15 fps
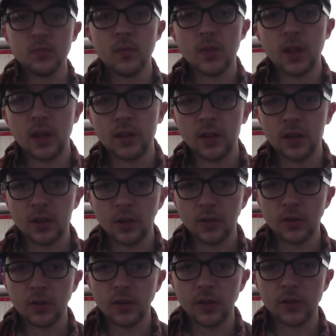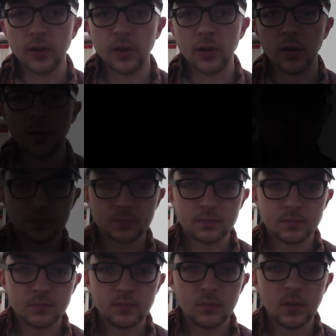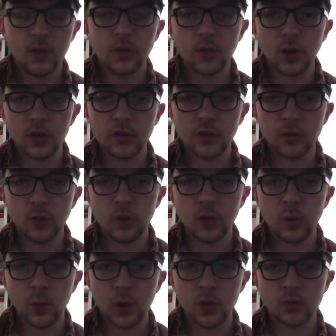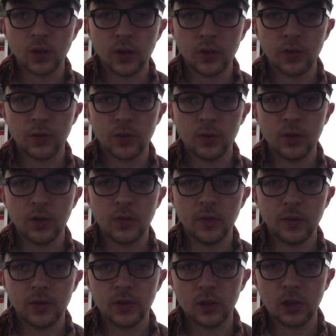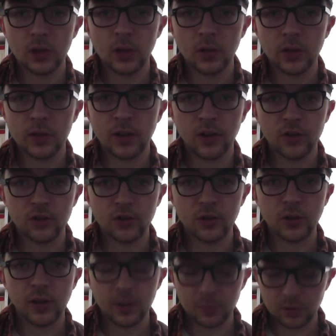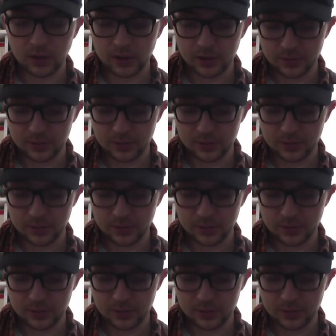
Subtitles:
and then it goes into the solo. So I'll just do a quick run through of the solo, and then I'll show you how to play it.